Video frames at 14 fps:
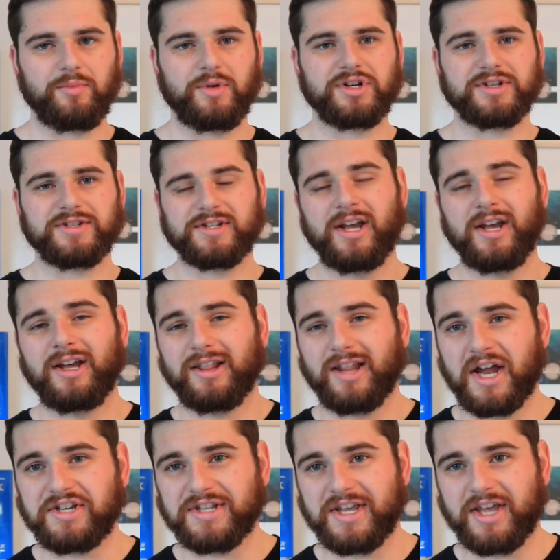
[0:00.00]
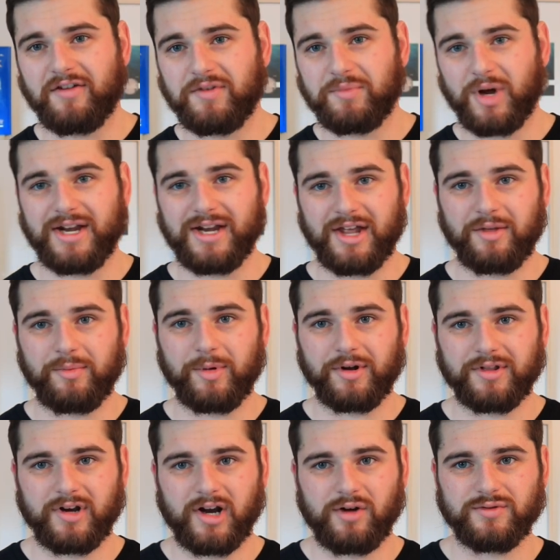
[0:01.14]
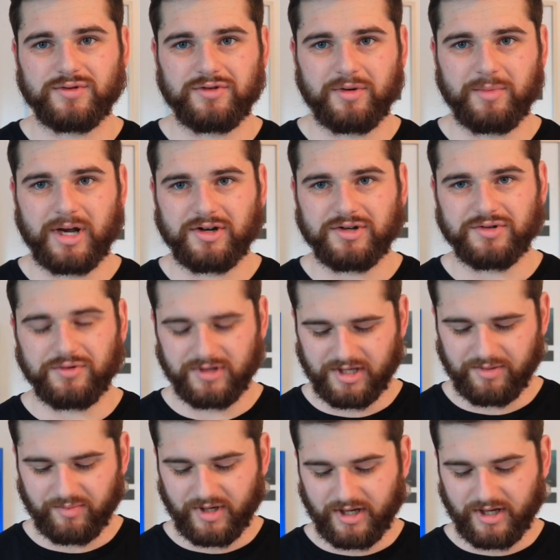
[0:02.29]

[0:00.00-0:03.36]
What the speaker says: which is largely covered by another book that I will talk about shortly.